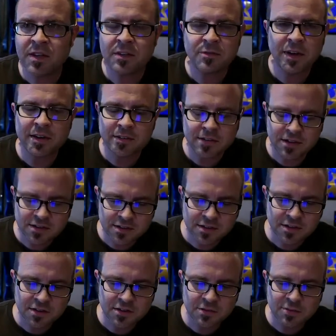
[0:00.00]
In fact, that
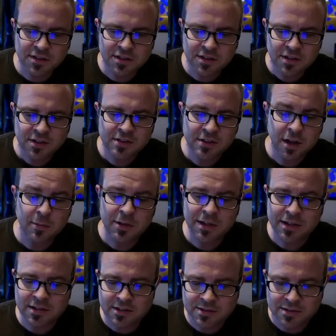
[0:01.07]
Intel has been
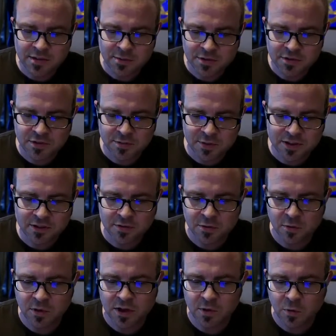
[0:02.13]
dominating the CPU space
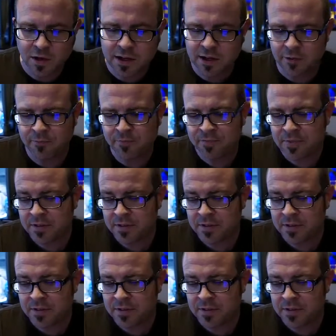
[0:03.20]
for quite a while.